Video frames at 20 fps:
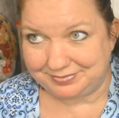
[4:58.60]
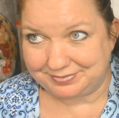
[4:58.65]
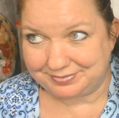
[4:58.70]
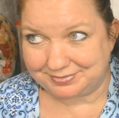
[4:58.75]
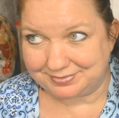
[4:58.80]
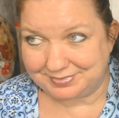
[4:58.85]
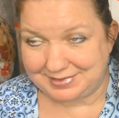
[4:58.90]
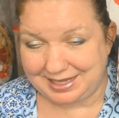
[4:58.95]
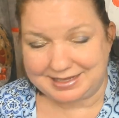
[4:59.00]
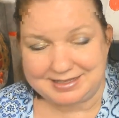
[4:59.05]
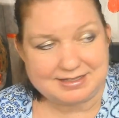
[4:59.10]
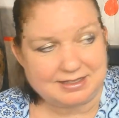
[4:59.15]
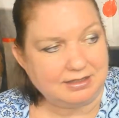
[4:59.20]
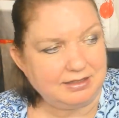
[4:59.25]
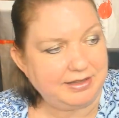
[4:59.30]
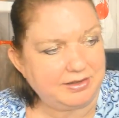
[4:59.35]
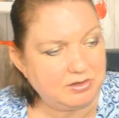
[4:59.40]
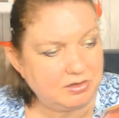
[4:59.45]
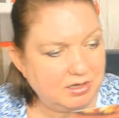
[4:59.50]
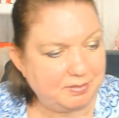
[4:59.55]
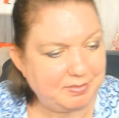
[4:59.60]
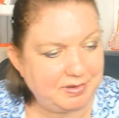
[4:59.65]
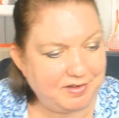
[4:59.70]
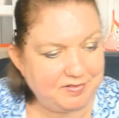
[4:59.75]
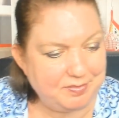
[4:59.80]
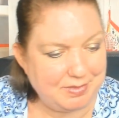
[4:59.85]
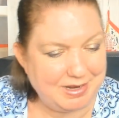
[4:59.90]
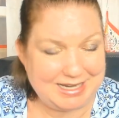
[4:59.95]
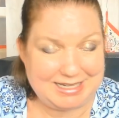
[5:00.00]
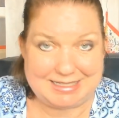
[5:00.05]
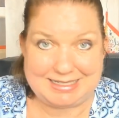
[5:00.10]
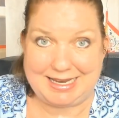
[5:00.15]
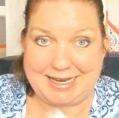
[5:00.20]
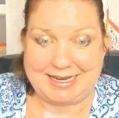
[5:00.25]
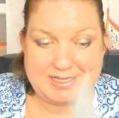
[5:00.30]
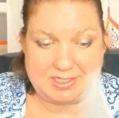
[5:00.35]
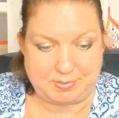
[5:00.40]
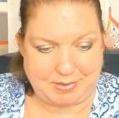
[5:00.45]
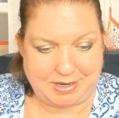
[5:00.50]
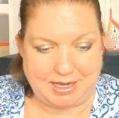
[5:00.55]
That's a little above my
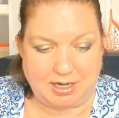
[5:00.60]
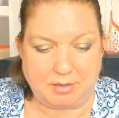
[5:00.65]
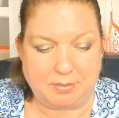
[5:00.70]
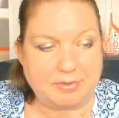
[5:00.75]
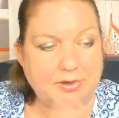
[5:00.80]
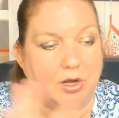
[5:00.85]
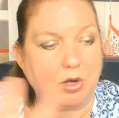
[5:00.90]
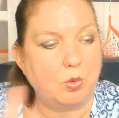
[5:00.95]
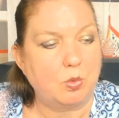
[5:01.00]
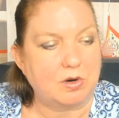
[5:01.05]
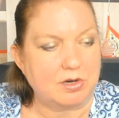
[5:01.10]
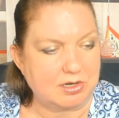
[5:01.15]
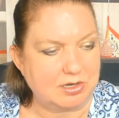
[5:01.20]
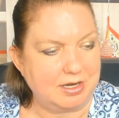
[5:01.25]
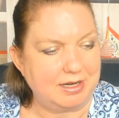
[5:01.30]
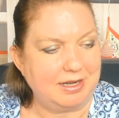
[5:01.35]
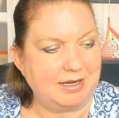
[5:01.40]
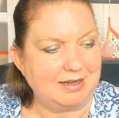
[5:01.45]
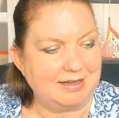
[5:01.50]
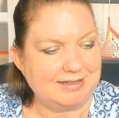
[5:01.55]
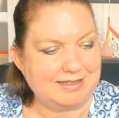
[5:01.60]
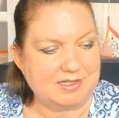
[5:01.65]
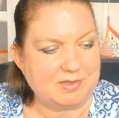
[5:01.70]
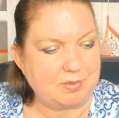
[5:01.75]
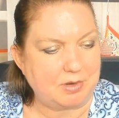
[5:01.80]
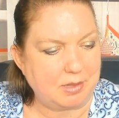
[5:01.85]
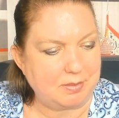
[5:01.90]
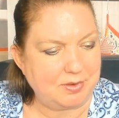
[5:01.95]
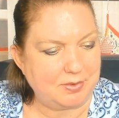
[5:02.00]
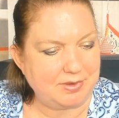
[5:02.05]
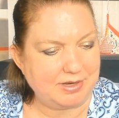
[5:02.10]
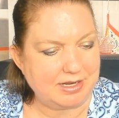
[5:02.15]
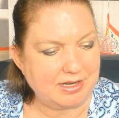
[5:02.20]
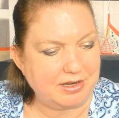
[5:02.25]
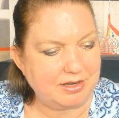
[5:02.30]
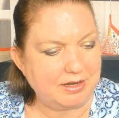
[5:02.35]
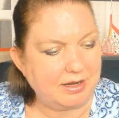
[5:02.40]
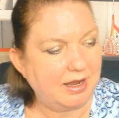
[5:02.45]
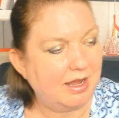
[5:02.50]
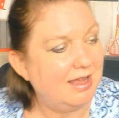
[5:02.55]
taste palette, but I'll work on it because it's probably really
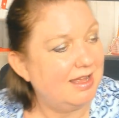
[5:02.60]
good.